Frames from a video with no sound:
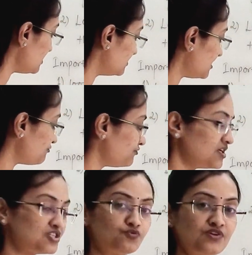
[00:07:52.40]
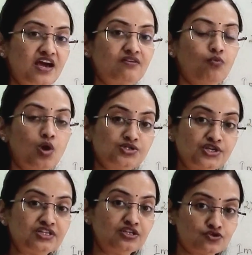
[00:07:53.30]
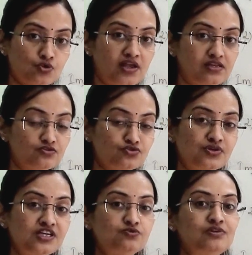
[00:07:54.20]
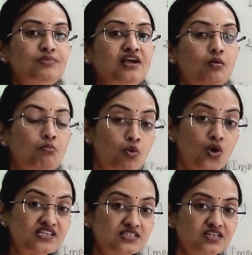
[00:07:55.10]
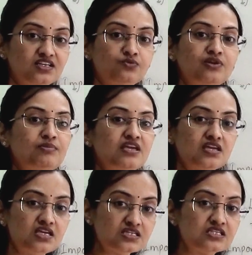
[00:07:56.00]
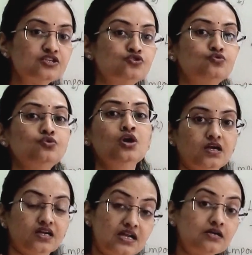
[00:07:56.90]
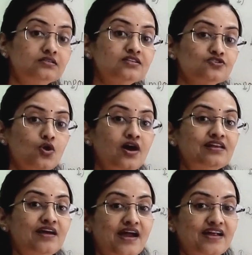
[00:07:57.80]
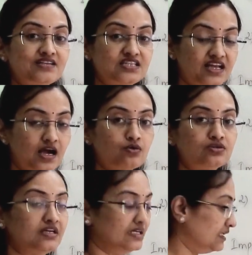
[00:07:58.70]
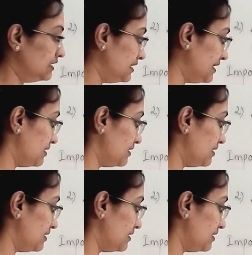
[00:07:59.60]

That first we are watering the soil, so it will become moist and it will be easy to dug the soil and take out the inner layer.